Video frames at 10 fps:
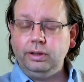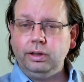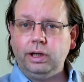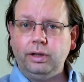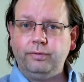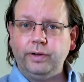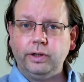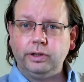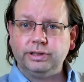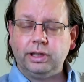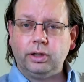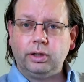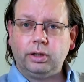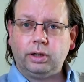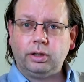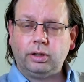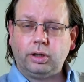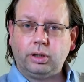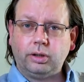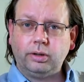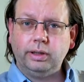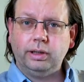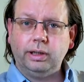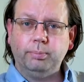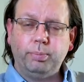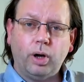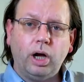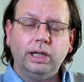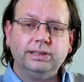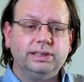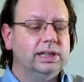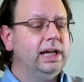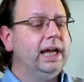failures that are bonds.